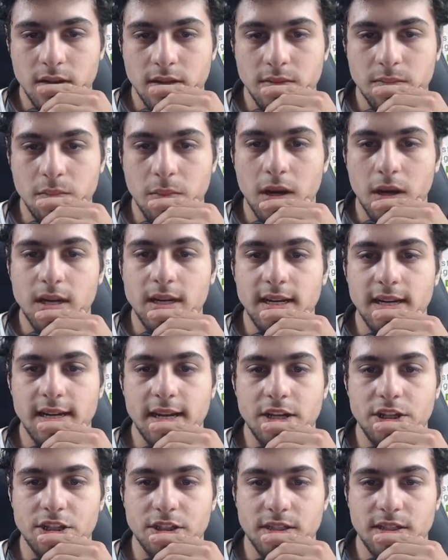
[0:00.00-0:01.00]
Marketing
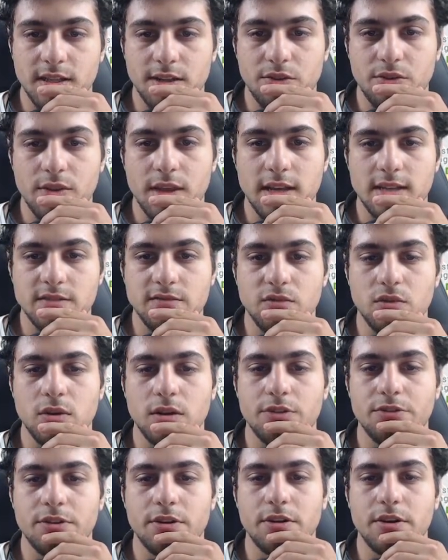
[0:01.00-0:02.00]
agency,
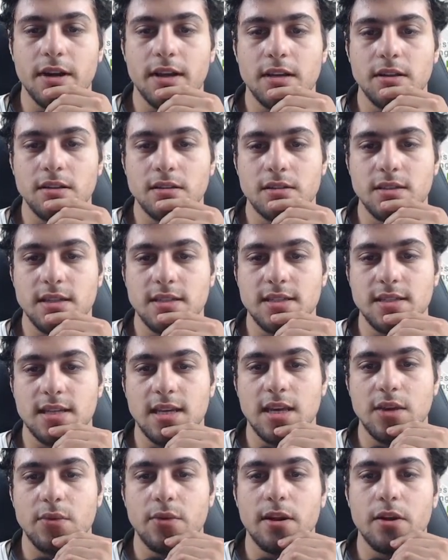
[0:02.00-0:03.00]
2,400. Alright, so that's a
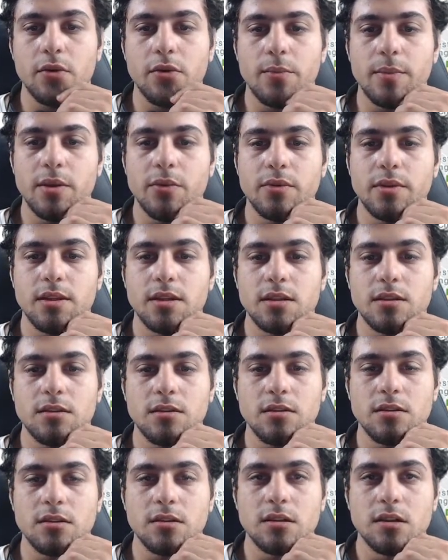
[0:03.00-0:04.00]
keyword I would be willing to